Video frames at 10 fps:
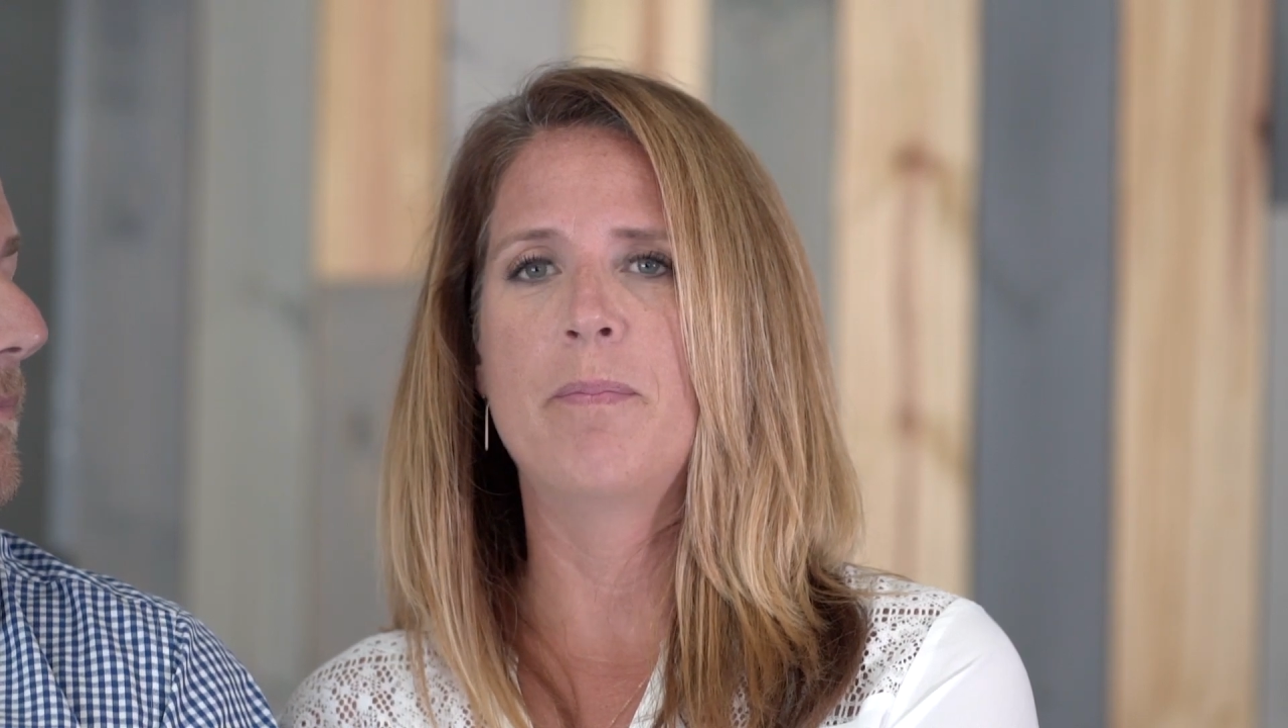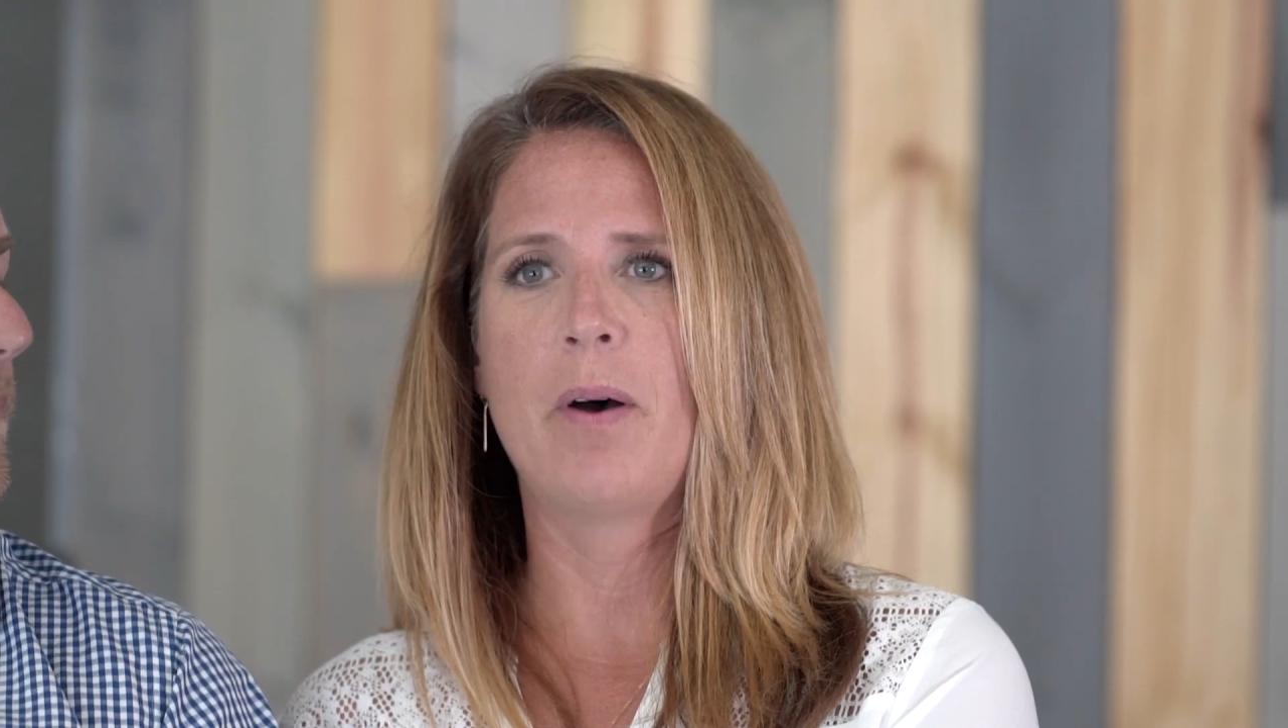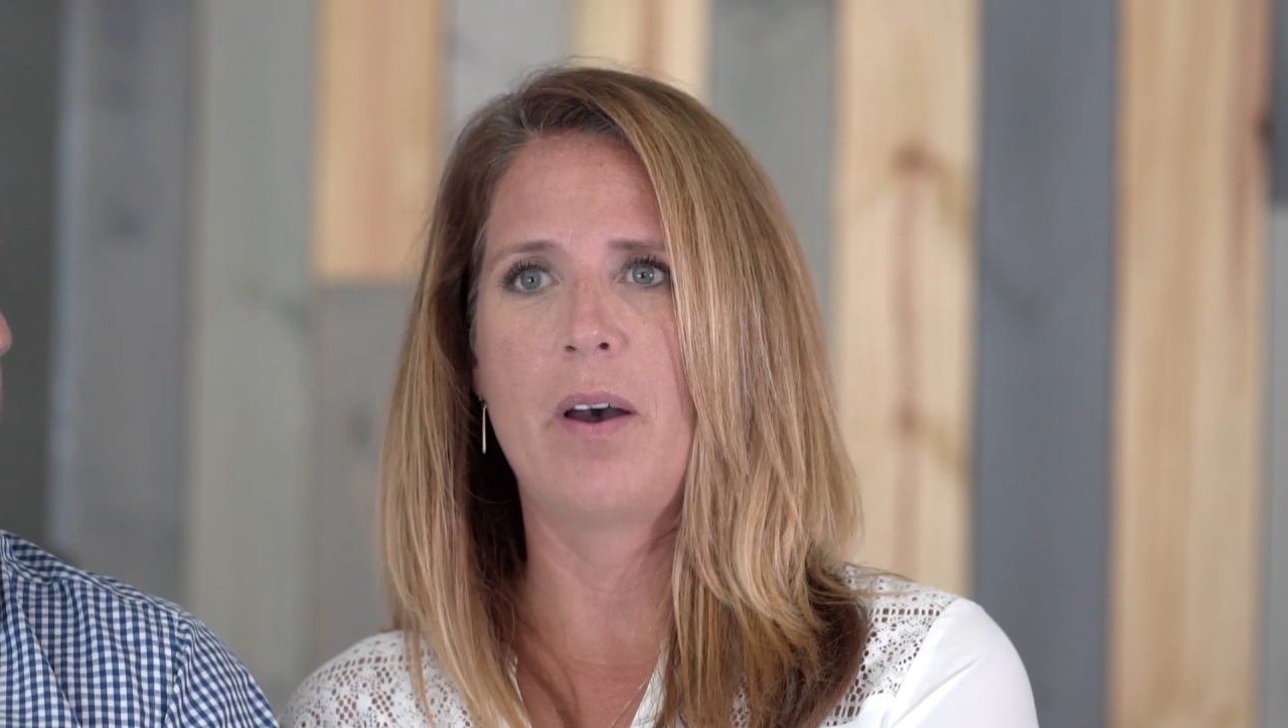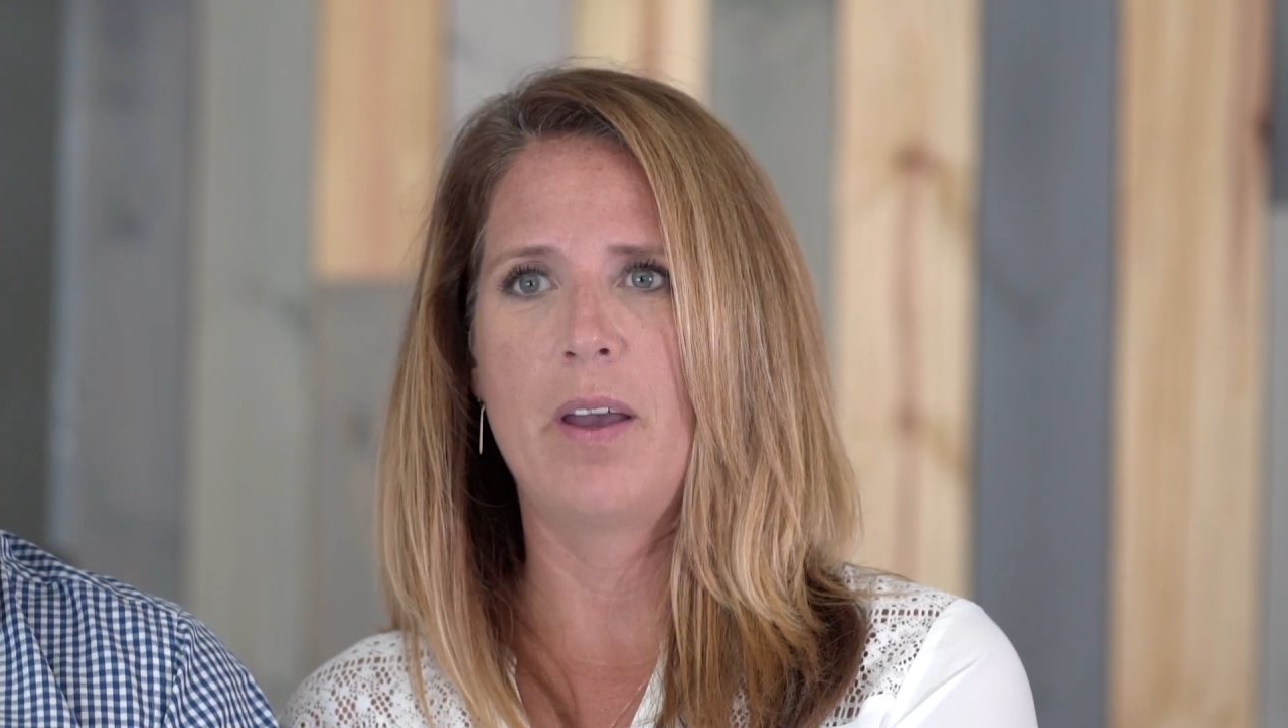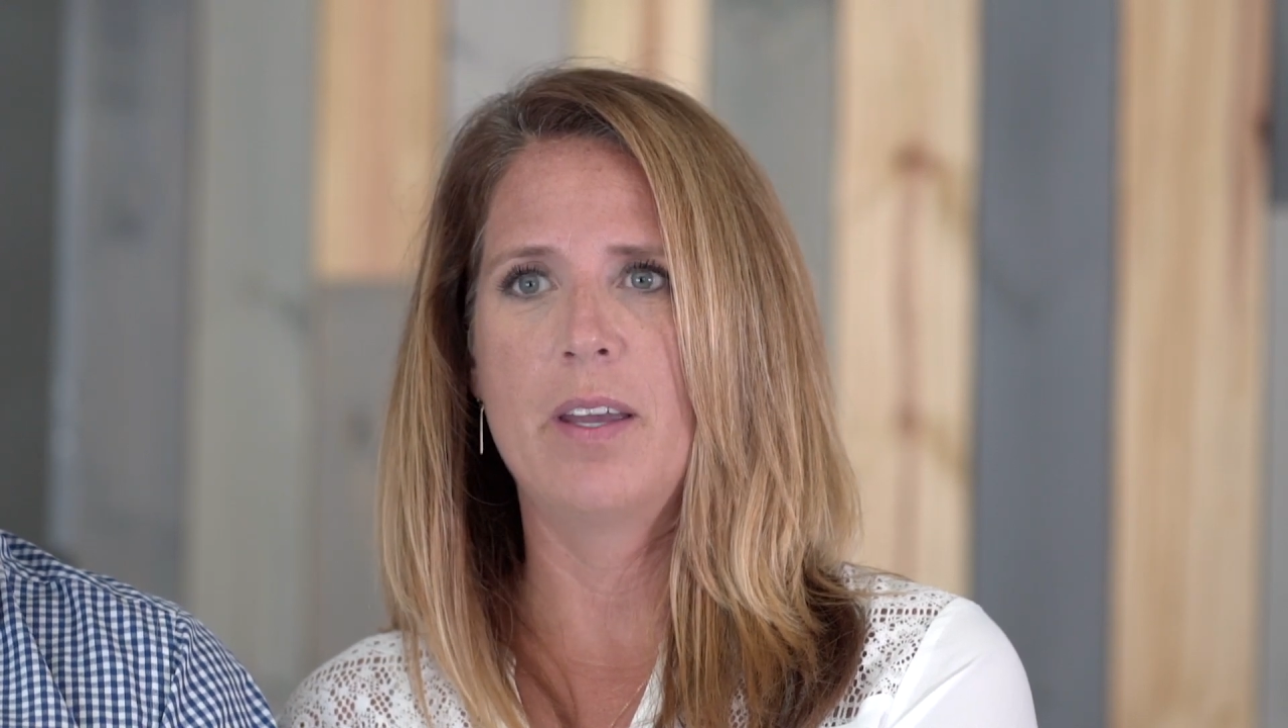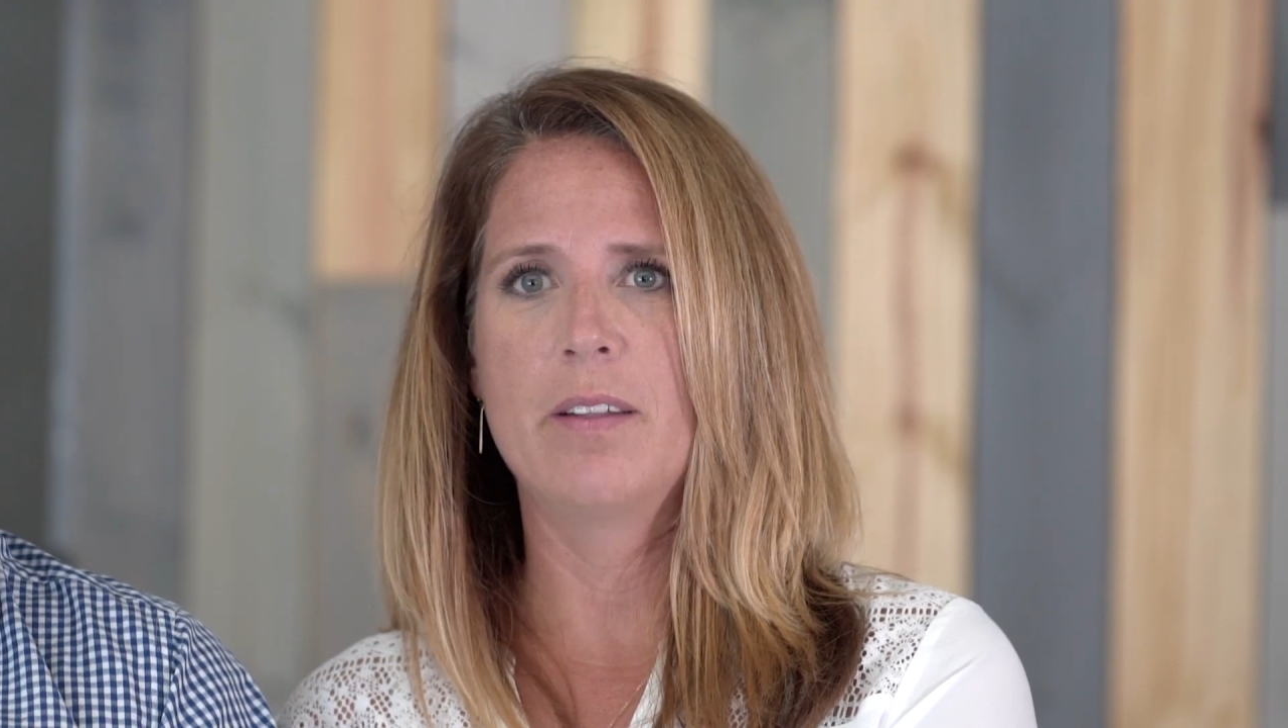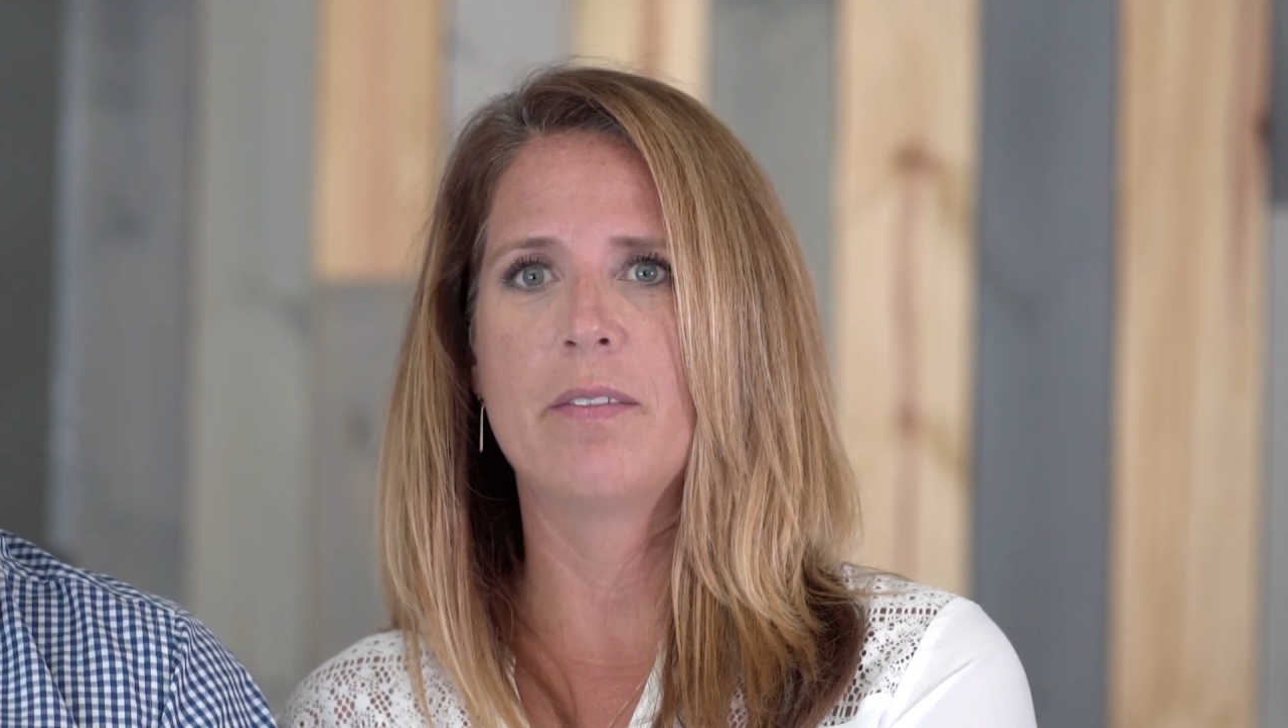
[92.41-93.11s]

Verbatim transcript: but